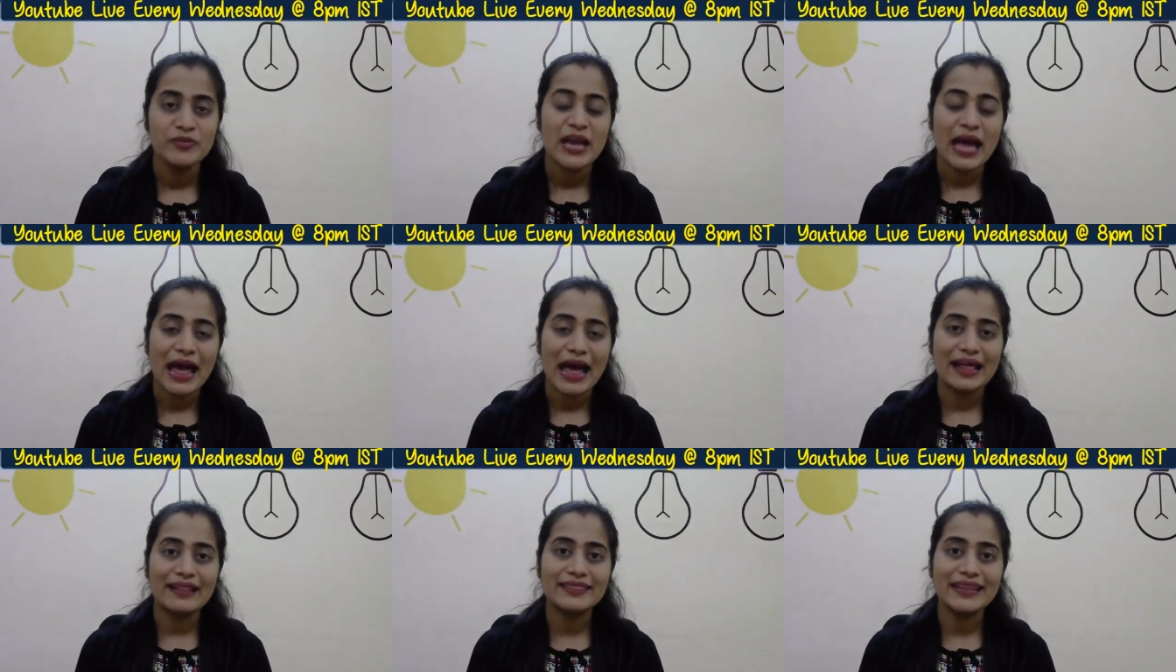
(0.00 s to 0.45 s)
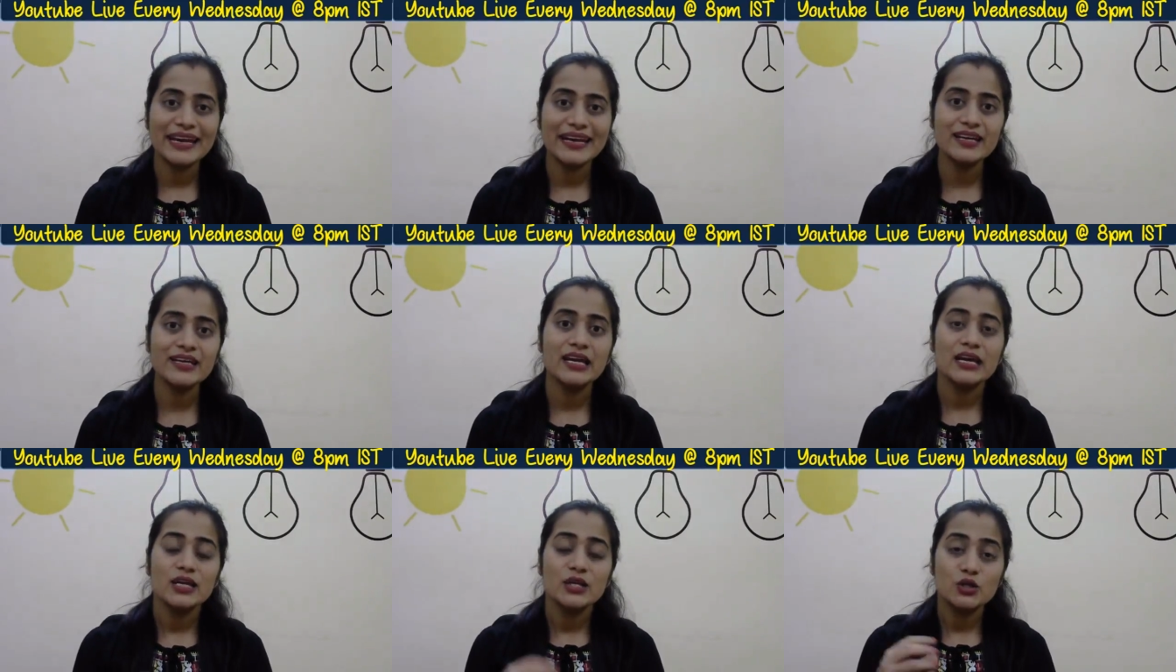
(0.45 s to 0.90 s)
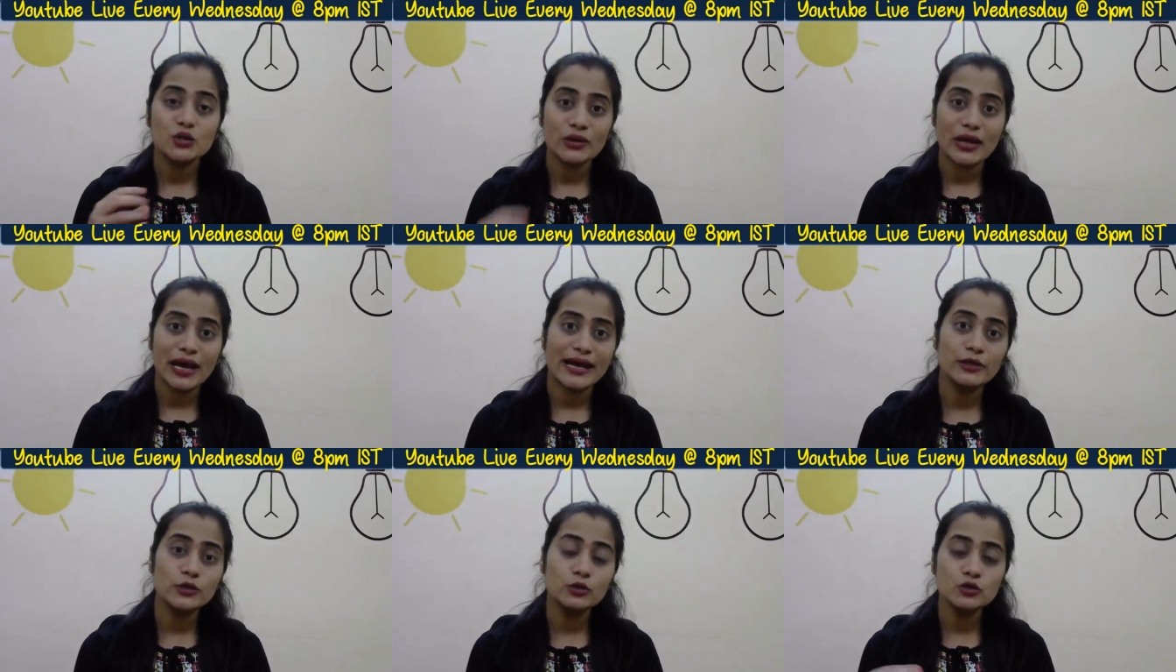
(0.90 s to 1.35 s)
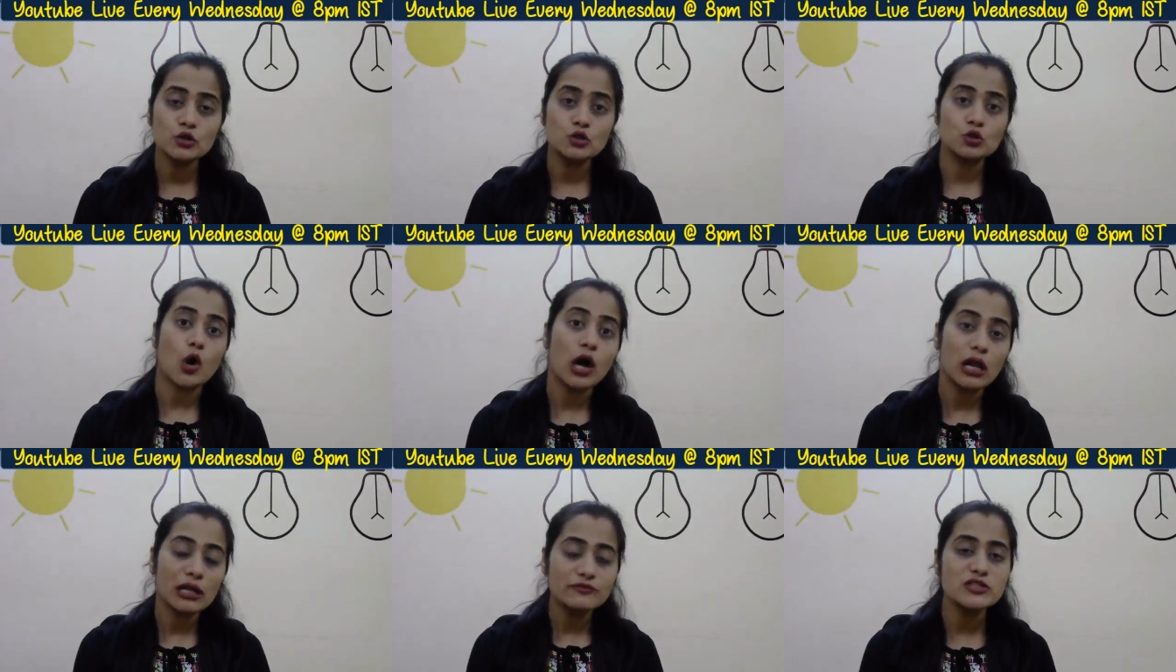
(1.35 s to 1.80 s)
and then try to
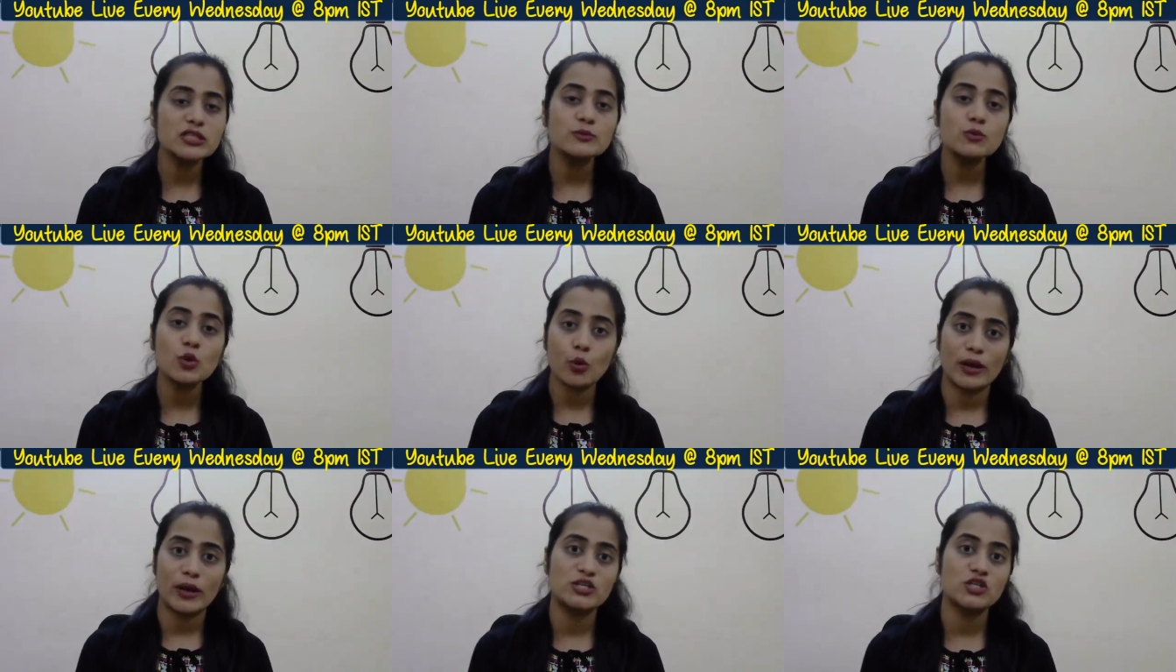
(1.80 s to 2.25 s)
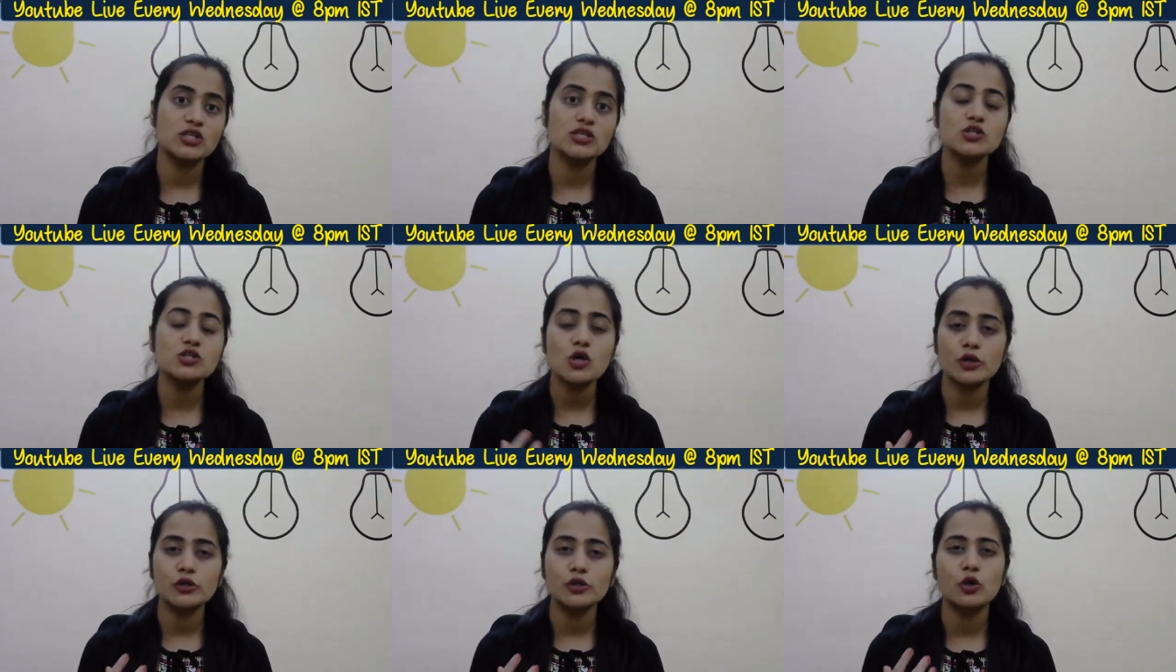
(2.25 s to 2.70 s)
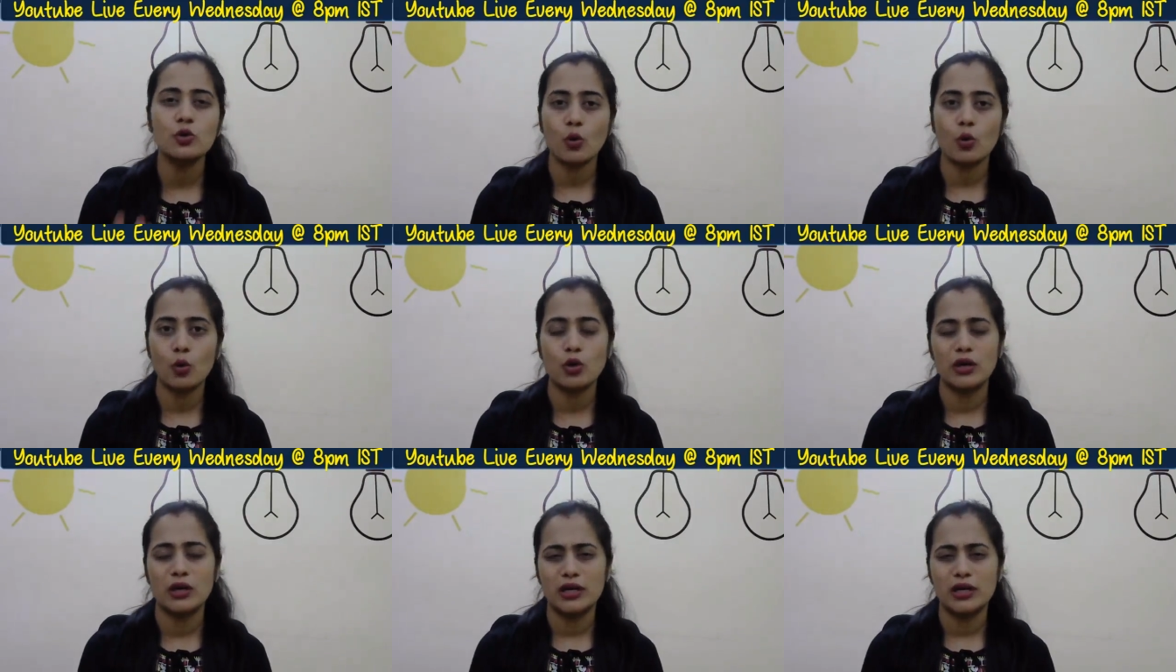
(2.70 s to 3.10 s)
solve some questions on your own.